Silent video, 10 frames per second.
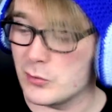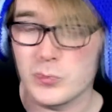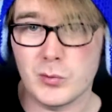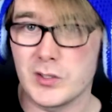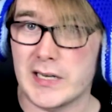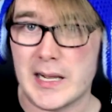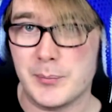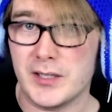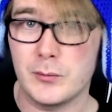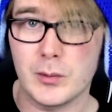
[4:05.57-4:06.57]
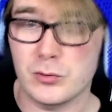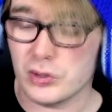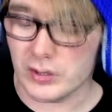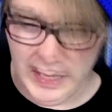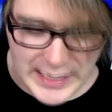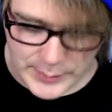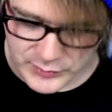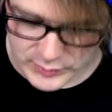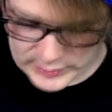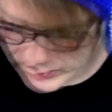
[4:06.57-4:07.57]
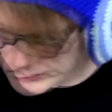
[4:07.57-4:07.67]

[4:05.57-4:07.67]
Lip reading: this was the one that I played when I was younger and I absolutely